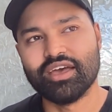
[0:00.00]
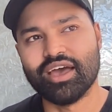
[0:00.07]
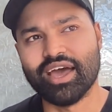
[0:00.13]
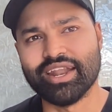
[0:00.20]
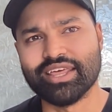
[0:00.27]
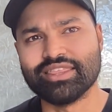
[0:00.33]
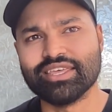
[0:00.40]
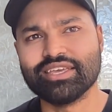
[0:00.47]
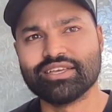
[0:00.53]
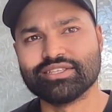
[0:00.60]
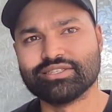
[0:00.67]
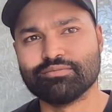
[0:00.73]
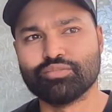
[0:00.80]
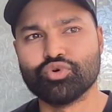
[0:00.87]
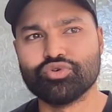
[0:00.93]
And I think
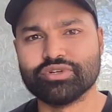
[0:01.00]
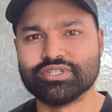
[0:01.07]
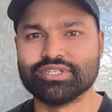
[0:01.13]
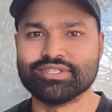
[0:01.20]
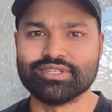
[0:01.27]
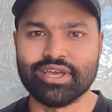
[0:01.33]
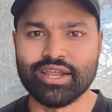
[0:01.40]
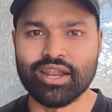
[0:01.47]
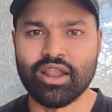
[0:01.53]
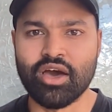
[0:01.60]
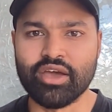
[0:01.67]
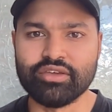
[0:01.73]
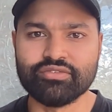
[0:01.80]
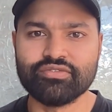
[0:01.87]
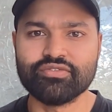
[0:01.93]
it's important to say
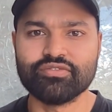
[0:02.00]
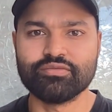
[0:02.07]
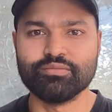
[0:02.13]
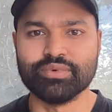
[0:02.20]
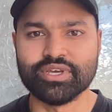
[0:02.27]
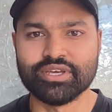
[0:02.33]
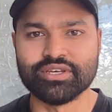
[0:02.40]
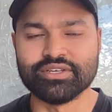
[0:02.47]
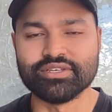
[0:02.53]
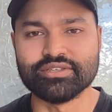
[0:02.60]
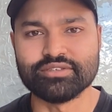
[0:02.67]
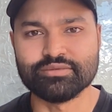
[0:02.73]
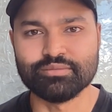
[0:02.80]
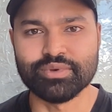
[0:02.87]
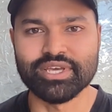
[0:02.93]
life
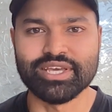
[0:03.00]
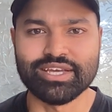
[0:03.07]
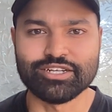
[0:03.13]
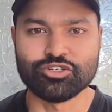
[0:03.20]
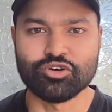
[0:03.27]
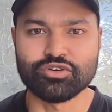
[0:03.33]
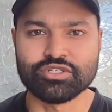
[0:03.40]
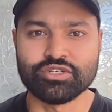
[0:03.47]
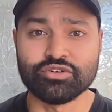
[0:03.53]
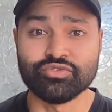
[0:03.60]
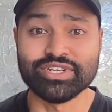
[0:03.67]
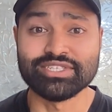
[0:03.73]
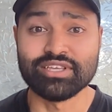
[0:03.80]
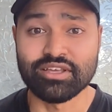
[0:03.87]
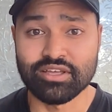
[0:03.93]
because being a doctor
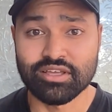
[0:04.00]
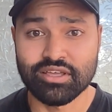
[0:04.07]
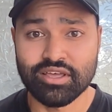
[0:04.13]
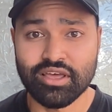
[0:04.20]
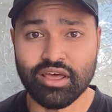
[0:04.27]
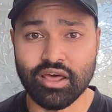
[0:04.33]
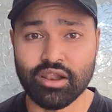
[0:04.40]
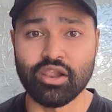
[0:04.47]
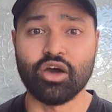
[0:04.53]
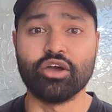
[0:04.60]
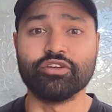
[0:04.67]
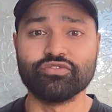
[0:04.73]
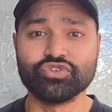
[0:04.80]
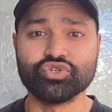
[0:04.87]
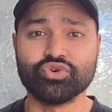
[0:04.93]
is a, a
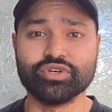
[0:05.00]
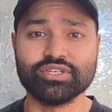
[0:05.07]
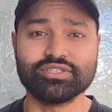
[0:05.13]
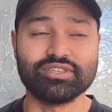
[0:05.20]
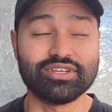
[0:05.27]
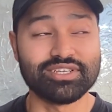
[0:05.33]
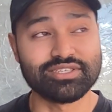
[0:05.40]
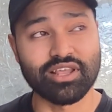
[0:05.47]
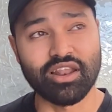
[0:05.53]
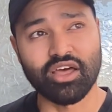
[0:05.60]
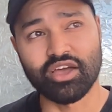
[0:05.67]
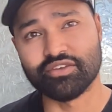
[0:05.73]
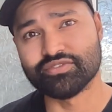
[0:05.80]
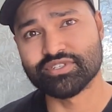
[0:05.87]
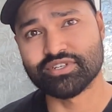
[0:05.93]
life choice, it is a
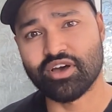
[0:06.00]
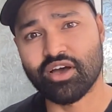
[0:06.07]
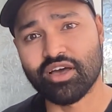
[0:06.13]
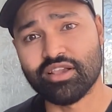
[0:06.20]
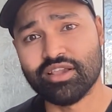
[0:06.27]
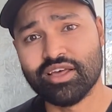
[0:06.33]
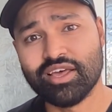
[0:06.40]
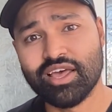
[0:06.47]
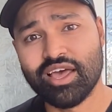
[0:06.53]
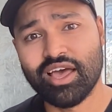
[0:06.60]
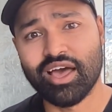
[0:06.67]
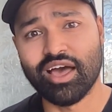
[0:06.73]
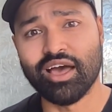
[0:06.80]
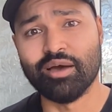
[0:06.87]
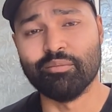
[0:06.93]
lifestyle,
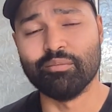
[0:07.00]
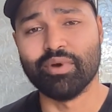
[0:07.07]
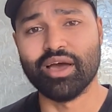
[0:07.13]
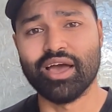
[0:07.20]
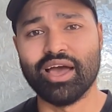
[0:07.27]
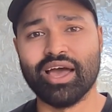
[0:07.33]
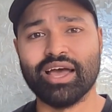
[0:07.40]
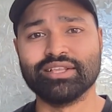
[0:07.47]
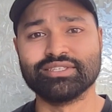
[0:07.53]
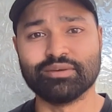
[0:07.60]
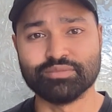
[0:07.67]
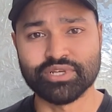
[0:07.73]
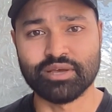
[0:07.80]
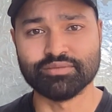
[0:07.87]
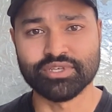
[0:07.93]
um, and
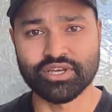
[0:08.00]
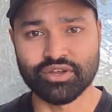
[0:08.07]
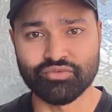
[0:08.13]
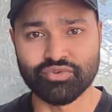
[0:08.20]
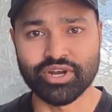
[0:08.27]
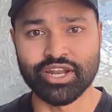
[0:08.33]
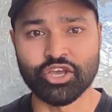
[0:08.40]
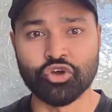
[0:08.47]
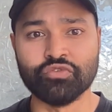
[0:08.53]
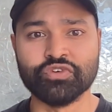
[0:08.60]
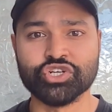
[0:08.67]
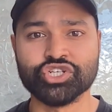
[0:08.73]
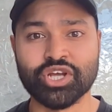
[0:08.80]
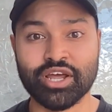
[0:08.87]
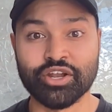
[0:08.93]
sometimes it can really
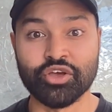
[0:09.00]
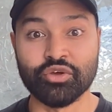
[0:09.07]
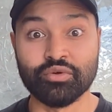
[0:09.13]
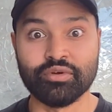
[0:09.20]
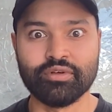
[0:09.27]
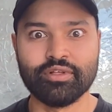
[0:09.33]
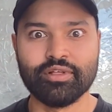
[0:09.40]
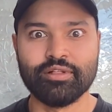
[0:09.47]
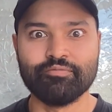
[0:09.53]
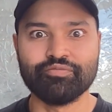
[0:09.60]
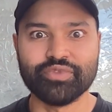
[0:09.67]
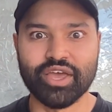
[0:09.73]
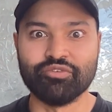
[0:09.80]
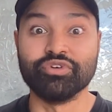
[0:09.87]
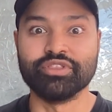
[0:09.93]
overshadow
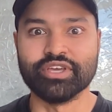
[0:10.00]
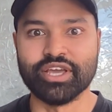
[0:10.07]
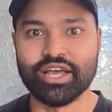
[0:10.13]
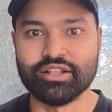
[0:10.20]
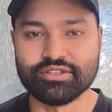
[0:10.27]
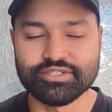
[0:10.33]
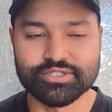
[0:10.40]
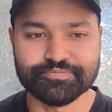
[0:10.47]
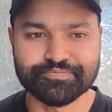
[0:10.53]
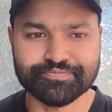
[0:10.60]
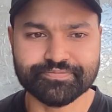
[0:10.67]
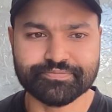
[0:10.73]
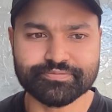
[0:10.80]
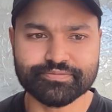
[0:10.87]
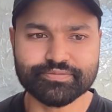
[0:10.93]
everything else
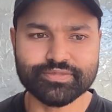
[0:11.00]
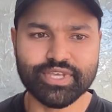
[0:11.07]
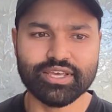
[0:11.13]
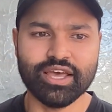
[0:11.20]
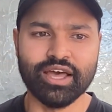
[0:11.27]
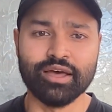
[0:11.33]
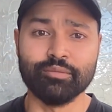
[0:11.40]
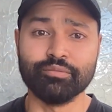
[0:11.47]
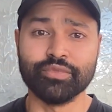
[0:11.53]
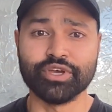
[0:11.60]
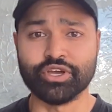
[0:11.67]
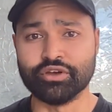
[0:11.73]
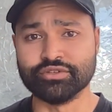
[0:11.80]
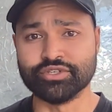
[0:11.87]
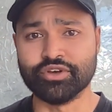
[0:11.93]
um,
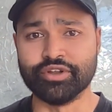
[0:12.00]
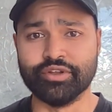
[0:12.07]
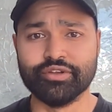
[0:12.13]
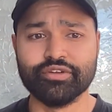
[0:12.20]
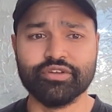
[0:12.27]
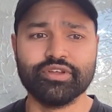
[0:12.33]
that goes on.